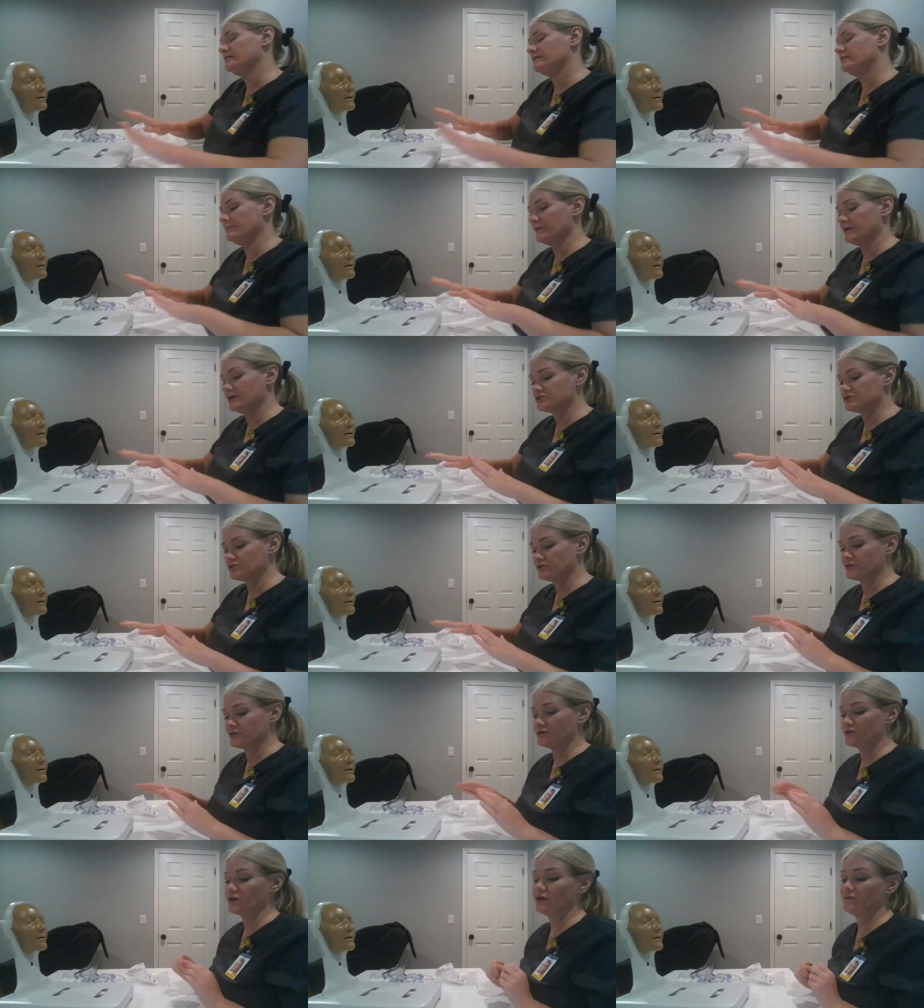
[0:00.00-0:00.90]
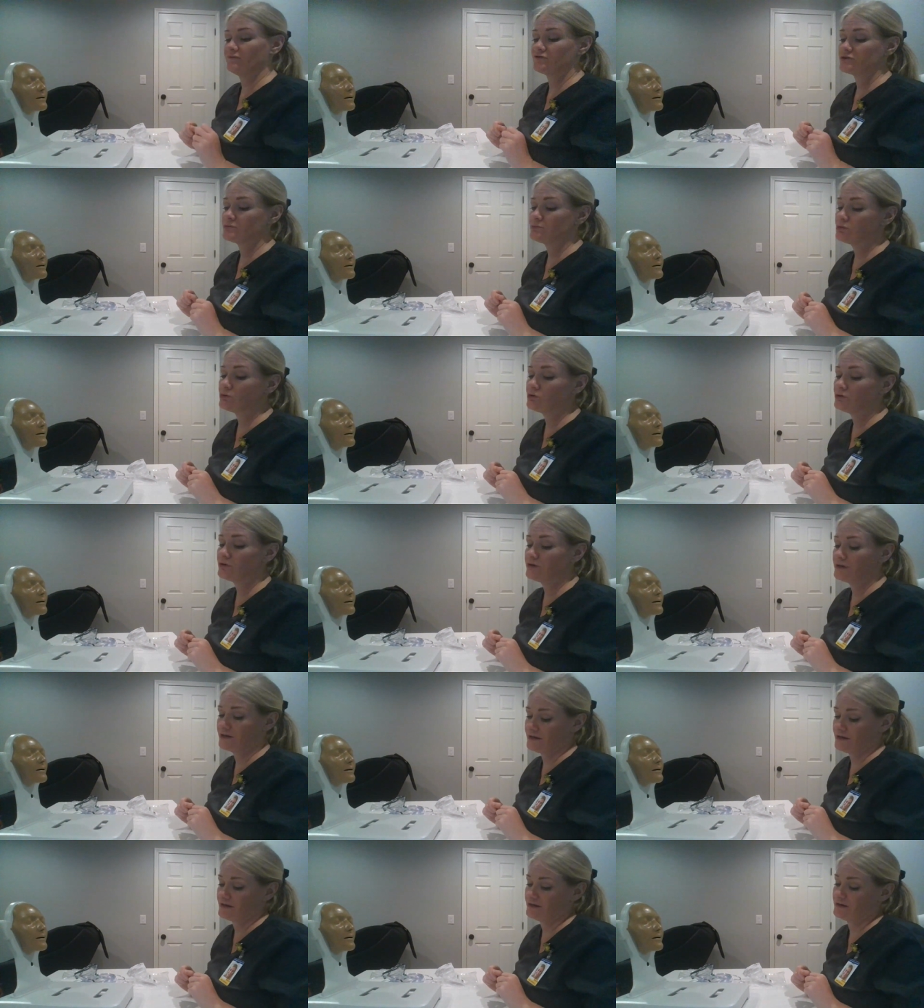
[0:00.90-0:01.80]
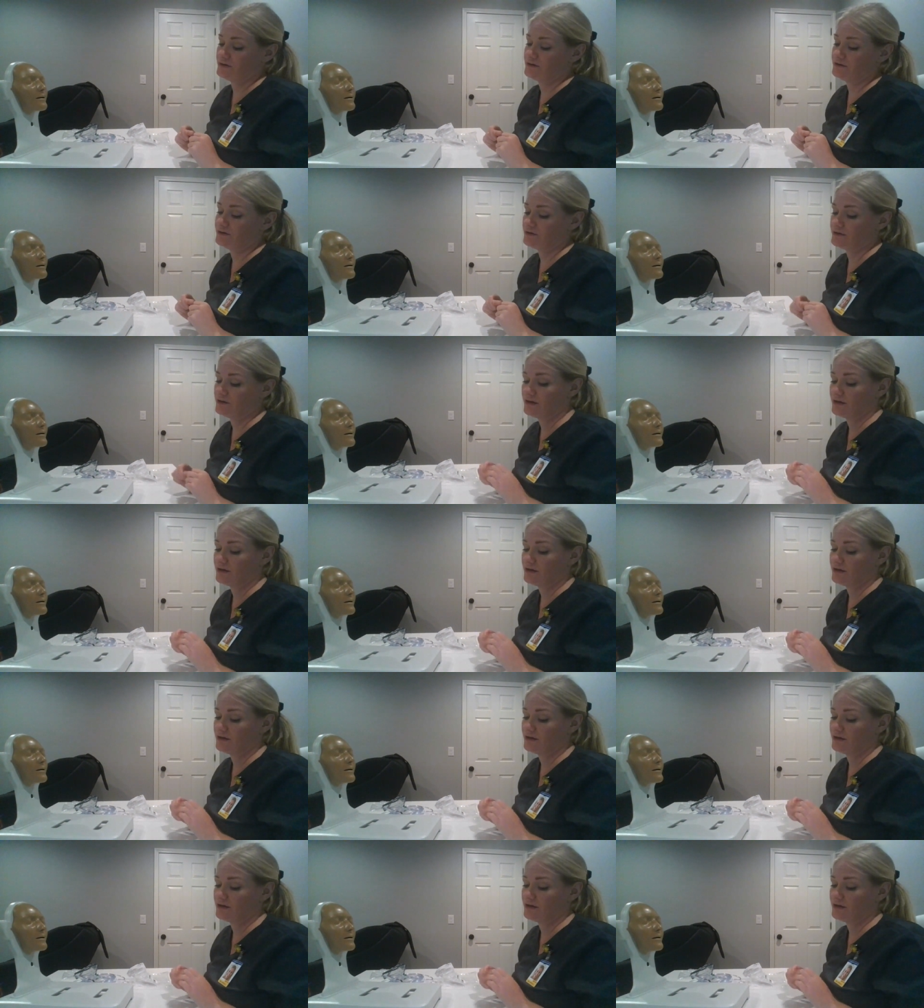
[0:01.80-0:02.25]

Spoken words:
make sure they're comfortable in